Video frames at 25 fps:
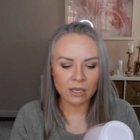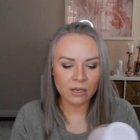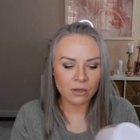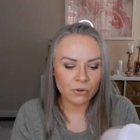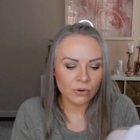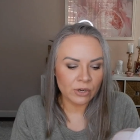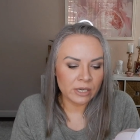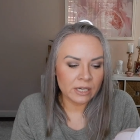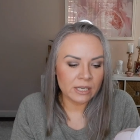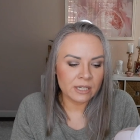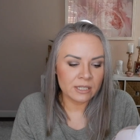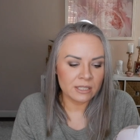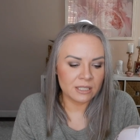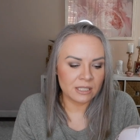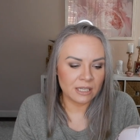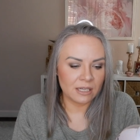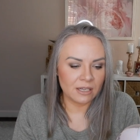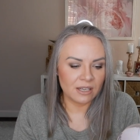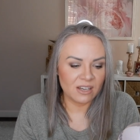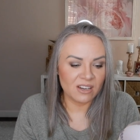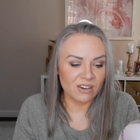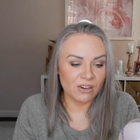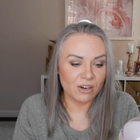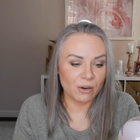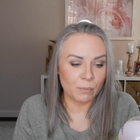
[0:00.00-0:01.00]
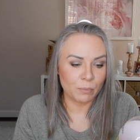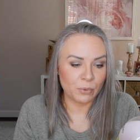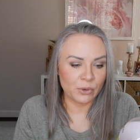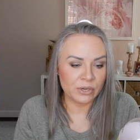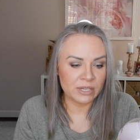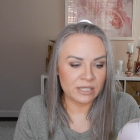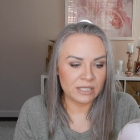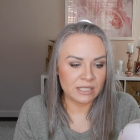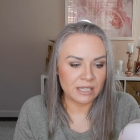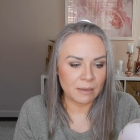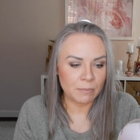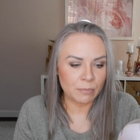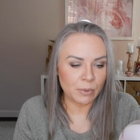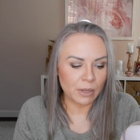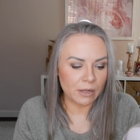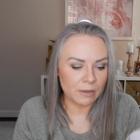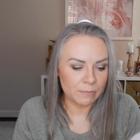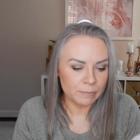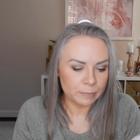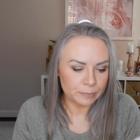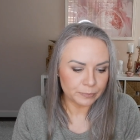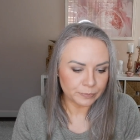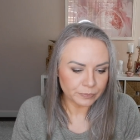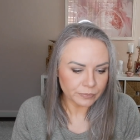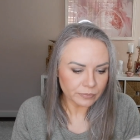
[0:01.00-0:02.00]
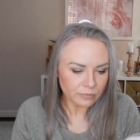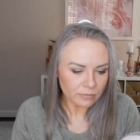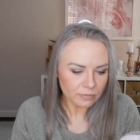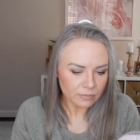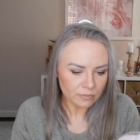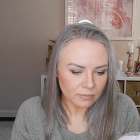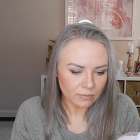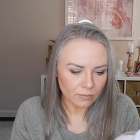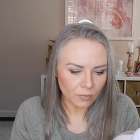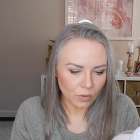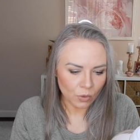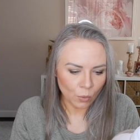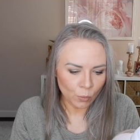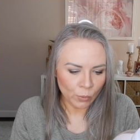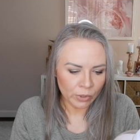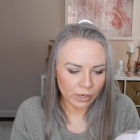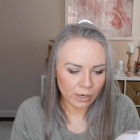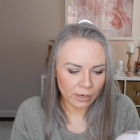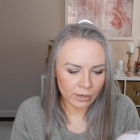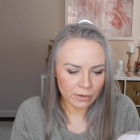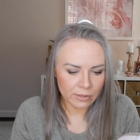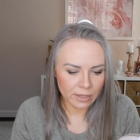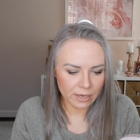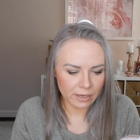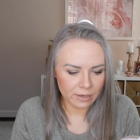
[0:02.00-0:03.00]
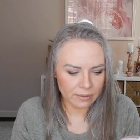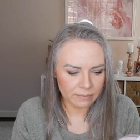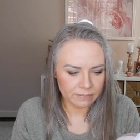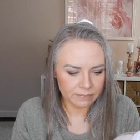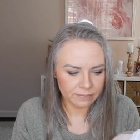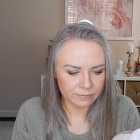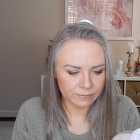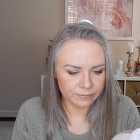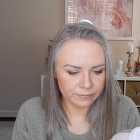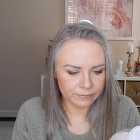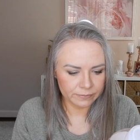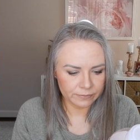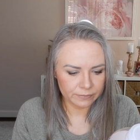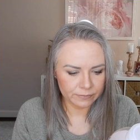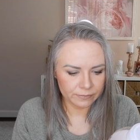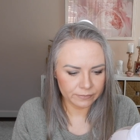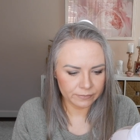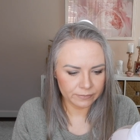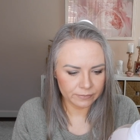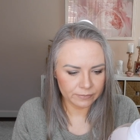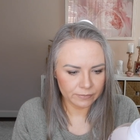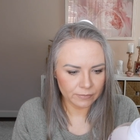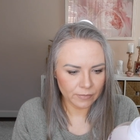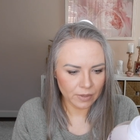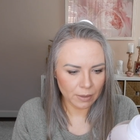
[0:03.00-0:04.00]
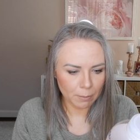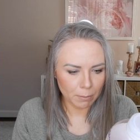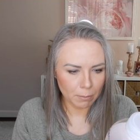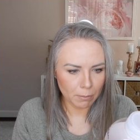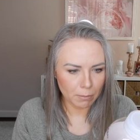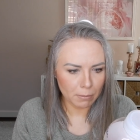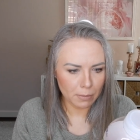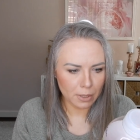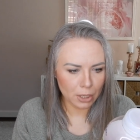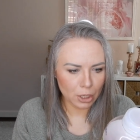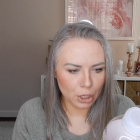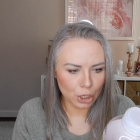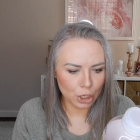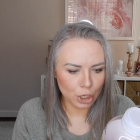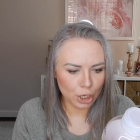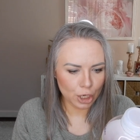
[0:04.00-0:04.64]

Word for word: the ingredients in here are pretty simple. Where are they? Um,